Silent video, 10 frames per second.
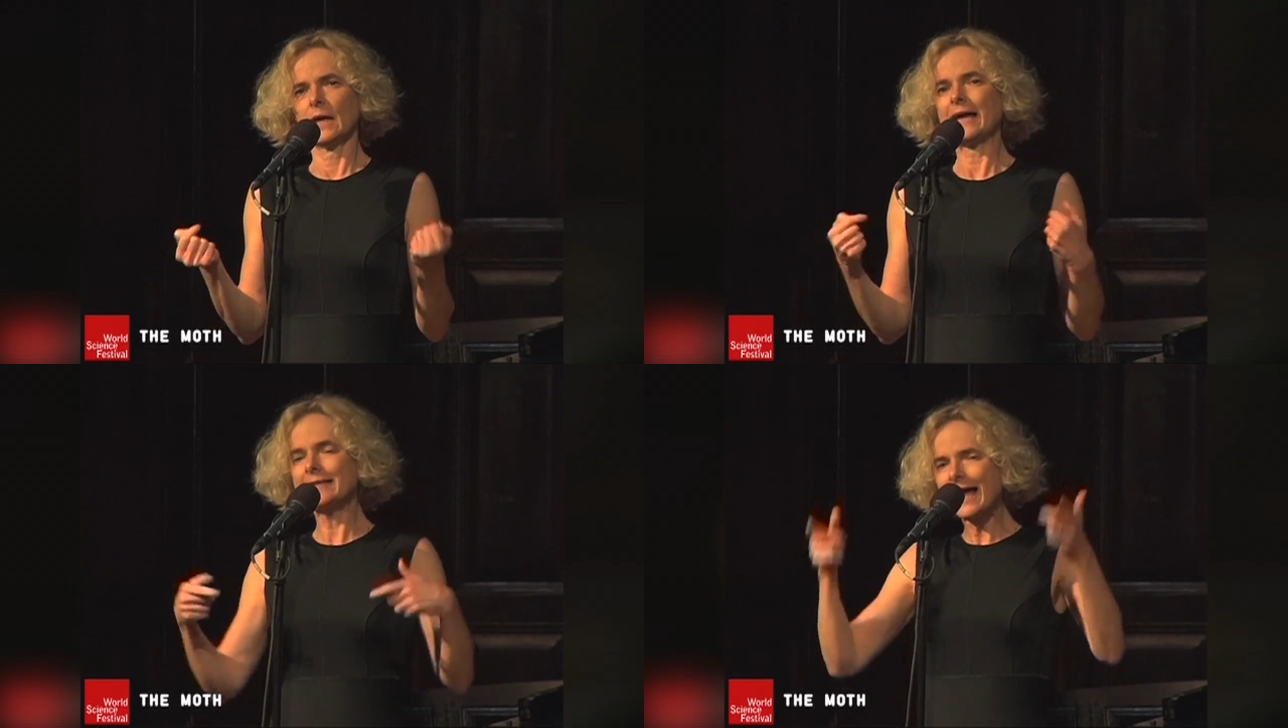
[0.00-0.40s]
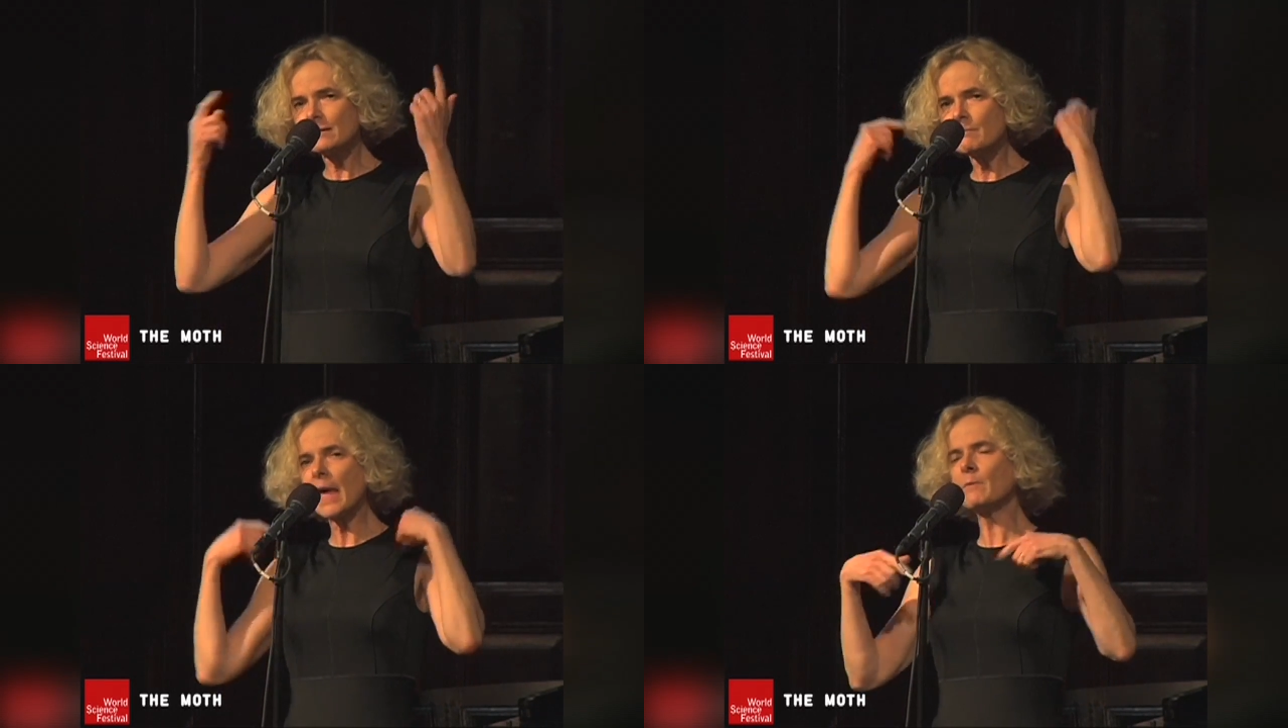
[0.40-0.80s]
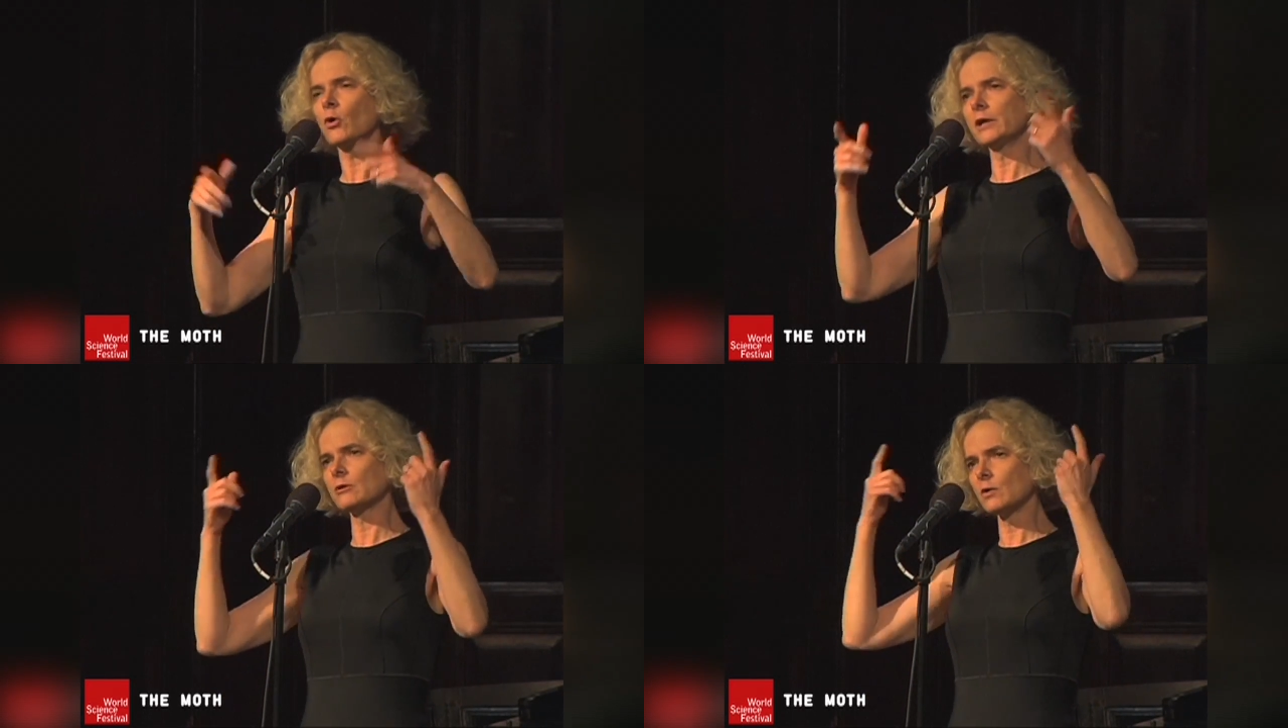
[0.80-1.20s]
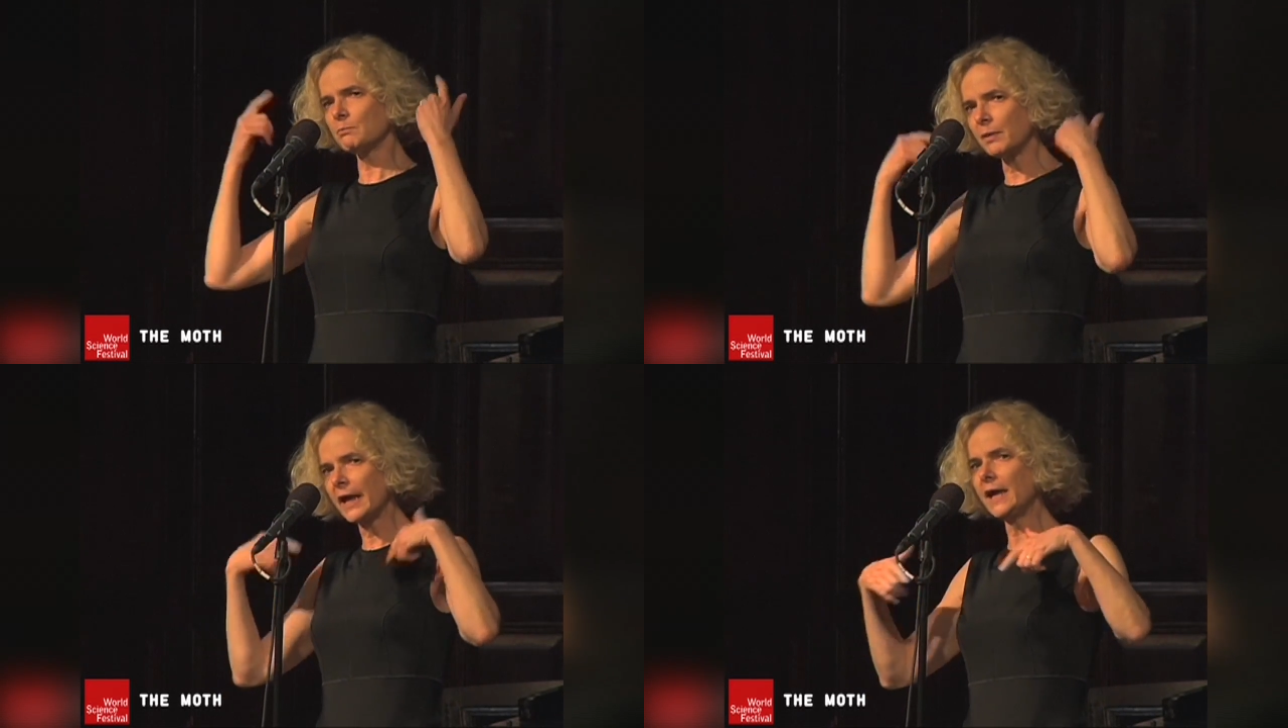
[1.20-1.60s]
And that memory
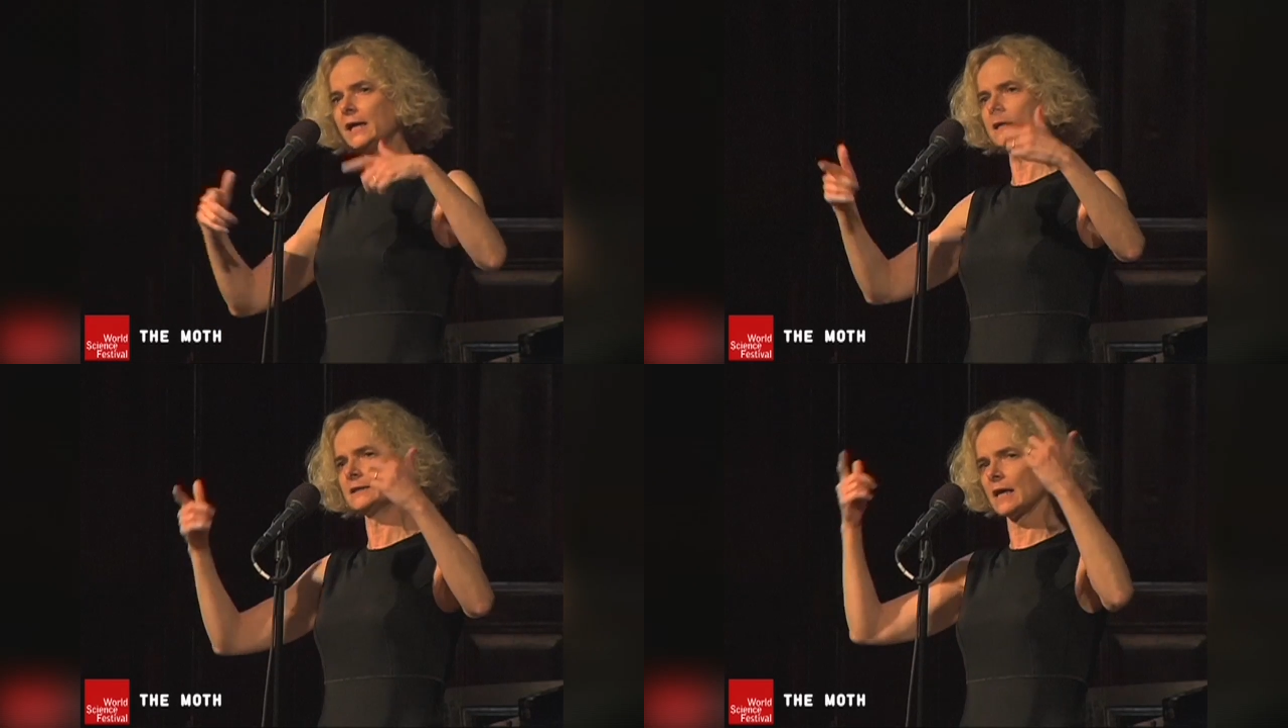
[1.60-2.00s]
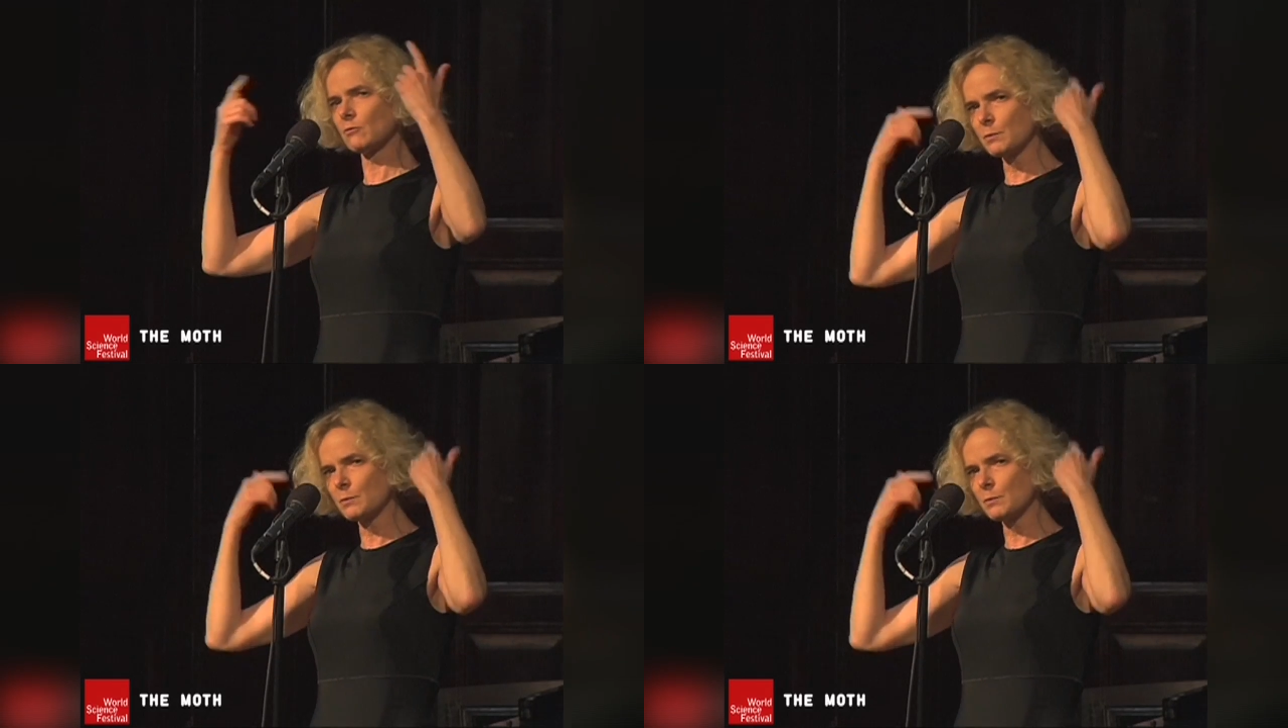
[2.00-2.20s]
replayed and